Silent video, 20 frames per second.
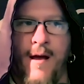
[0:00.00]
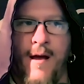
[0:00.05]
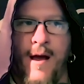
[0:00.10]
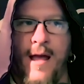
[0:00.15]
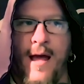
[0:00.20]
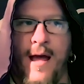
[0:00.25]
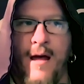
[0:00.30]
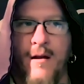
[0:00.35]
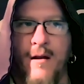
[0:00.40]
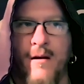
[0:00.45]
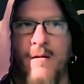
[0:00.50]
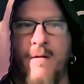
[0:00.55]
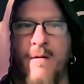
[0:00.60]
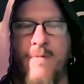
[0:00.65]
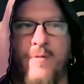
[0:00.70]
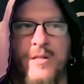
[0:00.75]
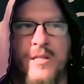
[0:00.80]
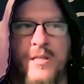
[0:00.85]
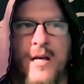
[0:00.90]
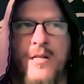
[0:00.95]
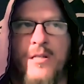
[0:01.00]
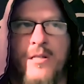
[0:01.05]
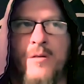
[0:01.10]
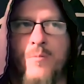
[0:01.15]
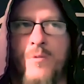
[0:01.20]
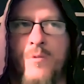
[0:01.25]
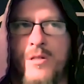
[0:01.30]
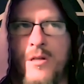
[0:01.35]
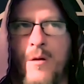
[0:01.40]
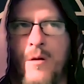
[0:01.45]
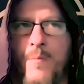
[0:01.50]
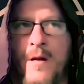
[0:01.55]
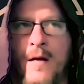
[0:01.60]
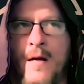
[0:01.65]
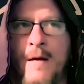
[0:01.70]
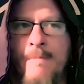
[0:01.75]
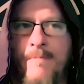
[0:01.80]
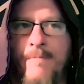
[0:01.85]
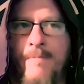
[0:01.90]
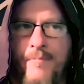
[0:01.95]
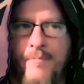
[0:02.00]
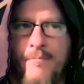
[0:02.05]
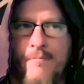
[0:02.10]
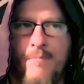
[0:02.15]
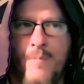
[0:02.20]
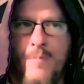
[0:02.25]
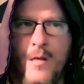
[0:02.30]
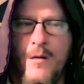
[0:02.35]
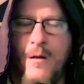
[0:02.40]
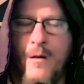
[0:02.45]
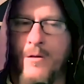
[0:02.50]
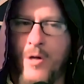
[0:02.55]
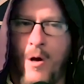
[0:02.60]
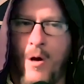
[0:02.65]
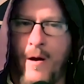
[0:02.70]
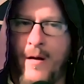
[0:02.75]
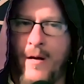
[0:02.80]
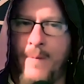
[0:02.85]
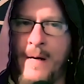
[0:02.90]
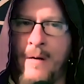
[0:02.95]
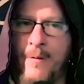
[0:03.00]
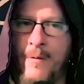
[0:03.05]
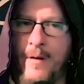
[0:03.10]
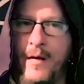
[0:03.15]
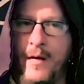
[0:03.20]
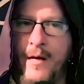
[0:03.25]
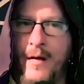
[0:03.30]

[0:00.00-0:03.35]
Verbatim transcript: I I had a conversation with somebody, you know, talking about